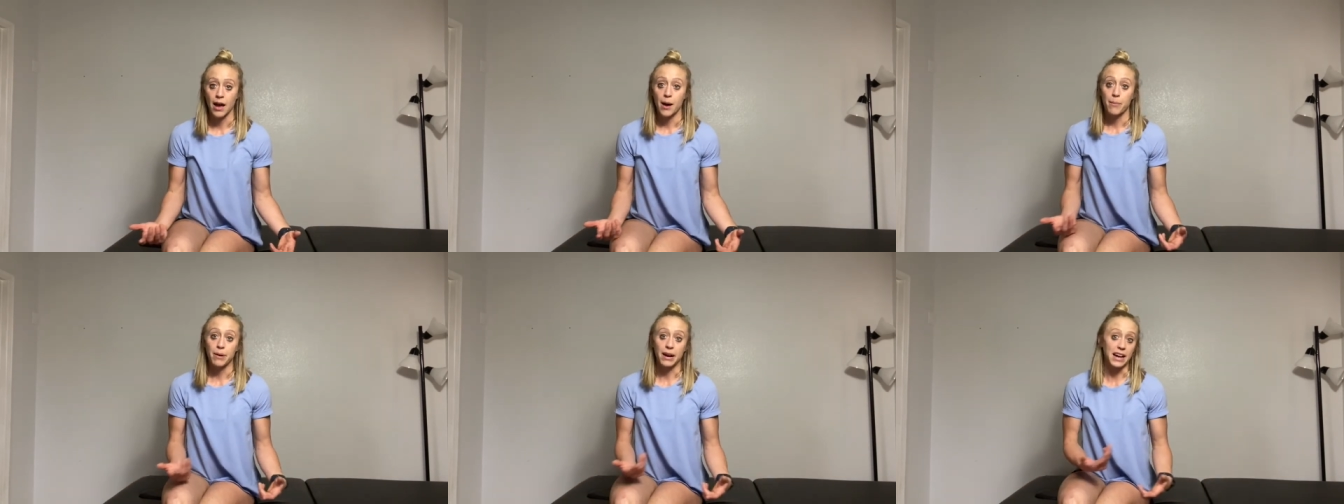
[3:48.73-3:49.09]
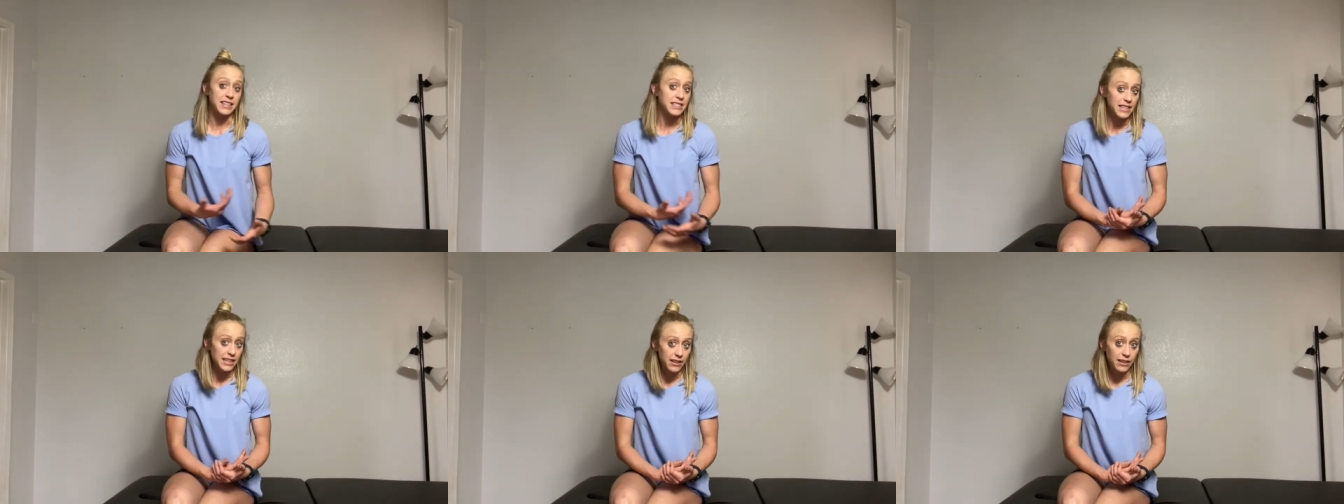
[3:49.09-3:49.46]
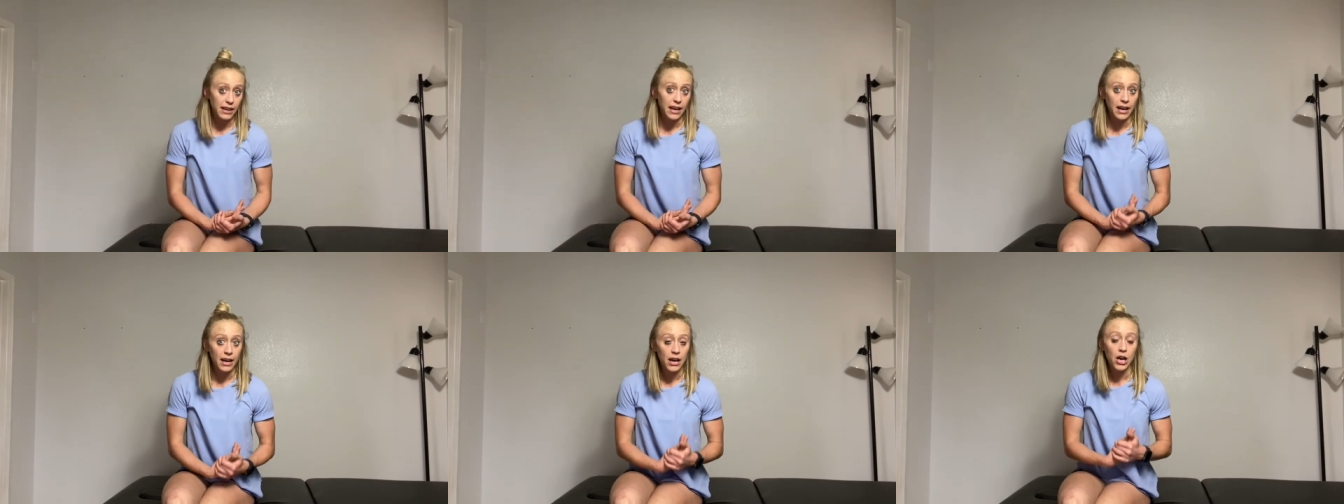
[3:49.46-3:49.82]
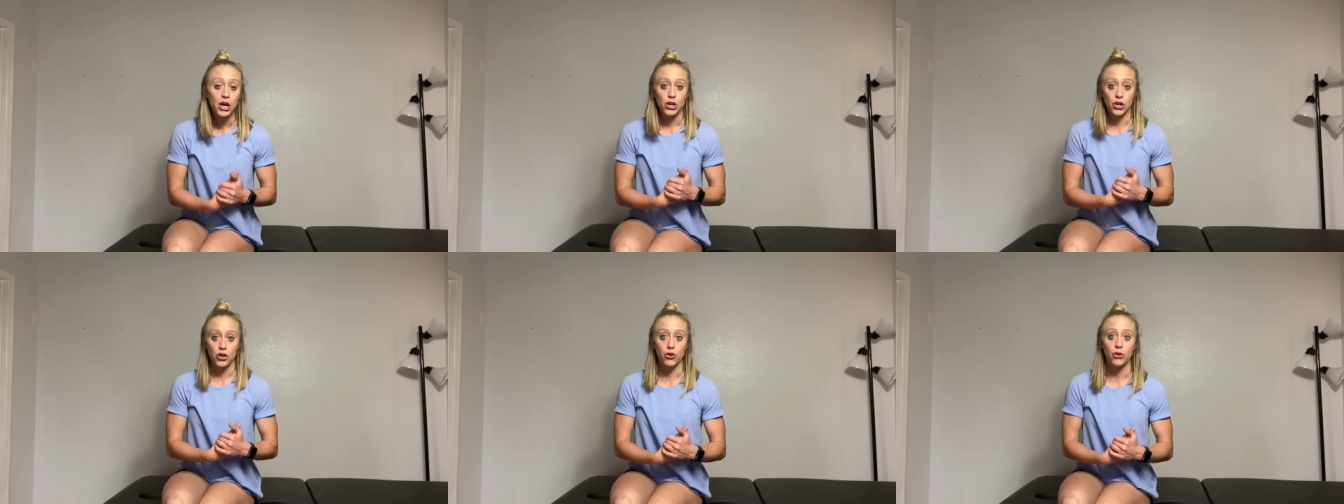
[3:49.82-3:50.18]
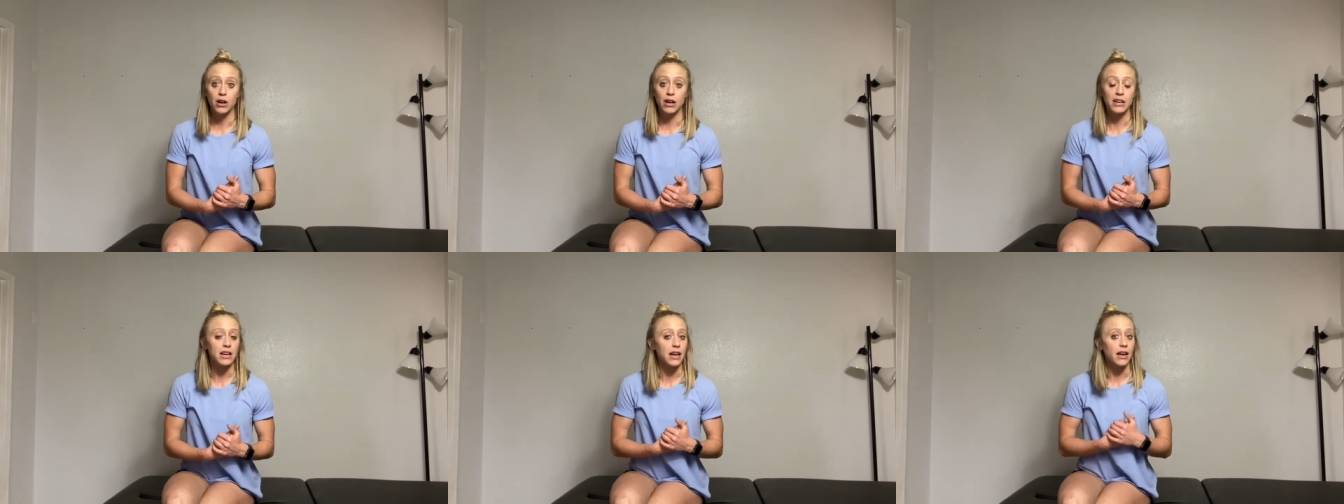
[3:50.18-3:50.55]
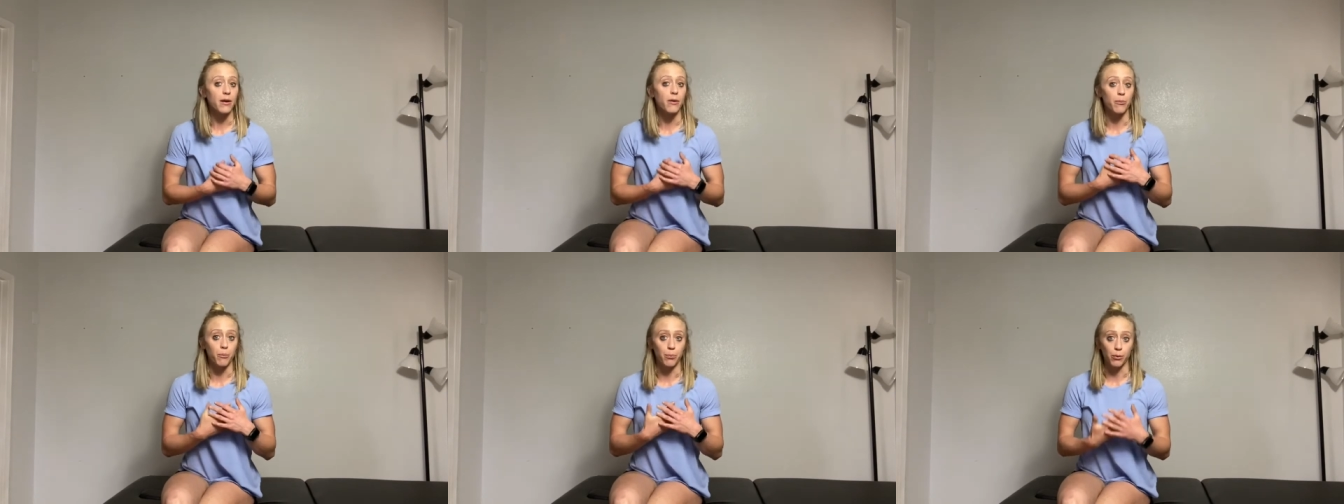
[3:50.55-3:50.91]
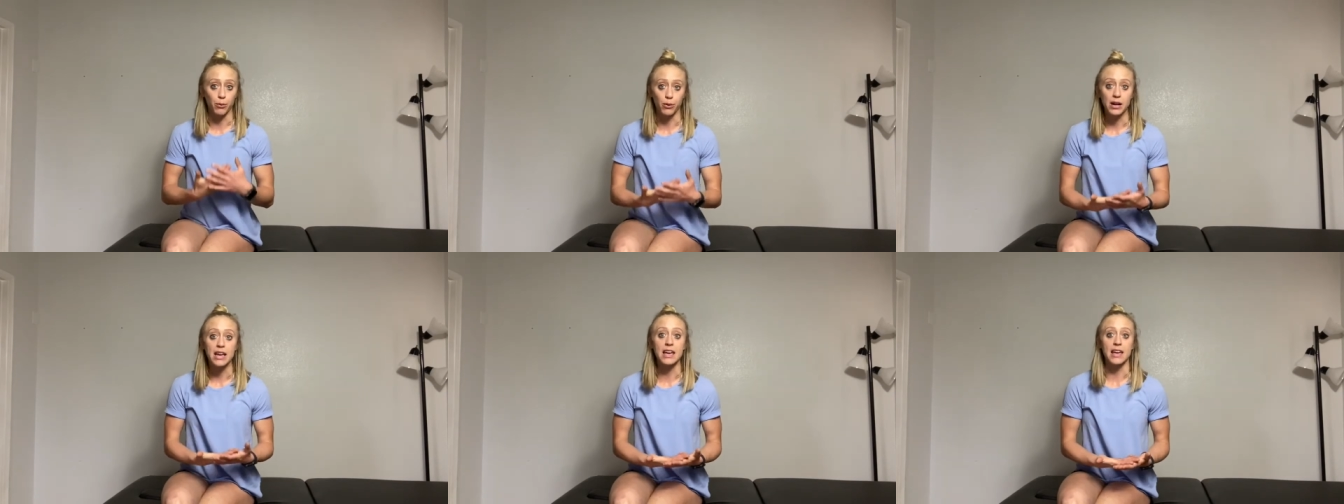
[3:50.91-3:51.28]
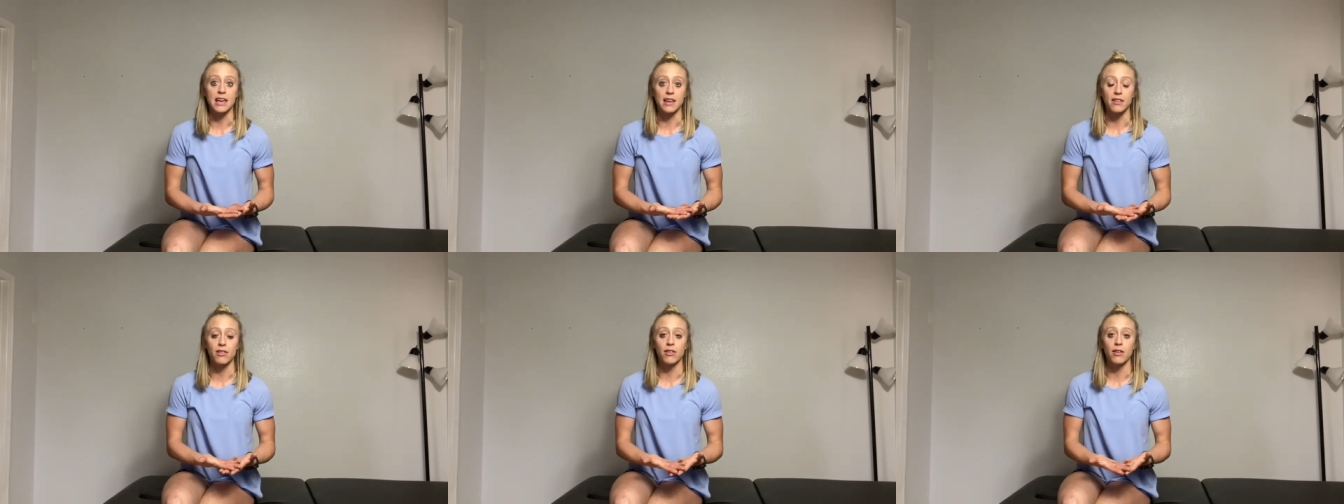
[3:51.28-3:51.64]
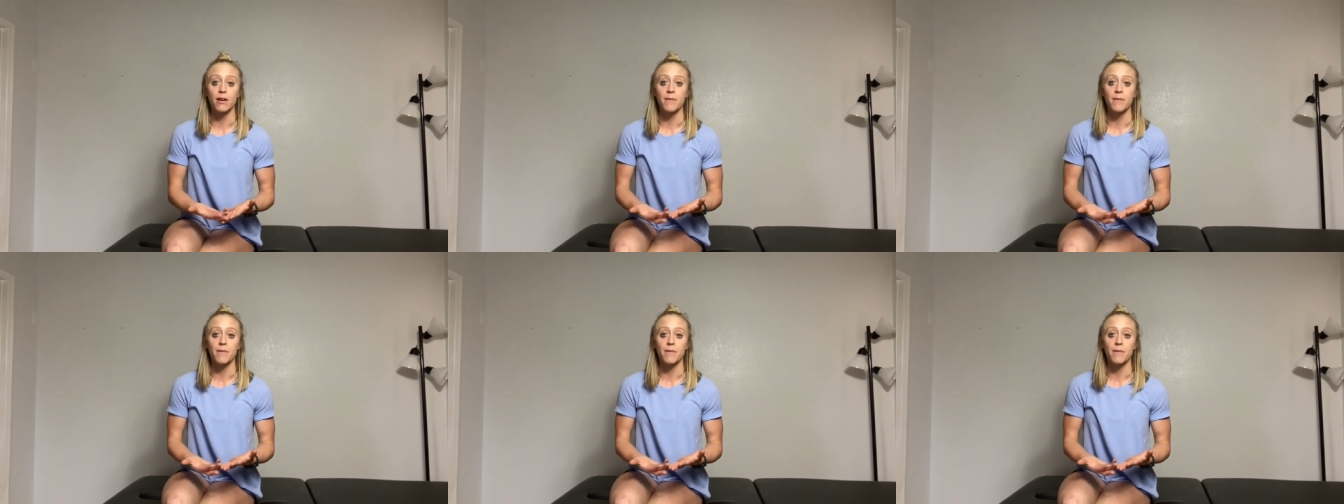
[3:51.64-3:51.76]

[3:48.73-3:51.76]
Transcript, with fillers: But ideally, you can breathe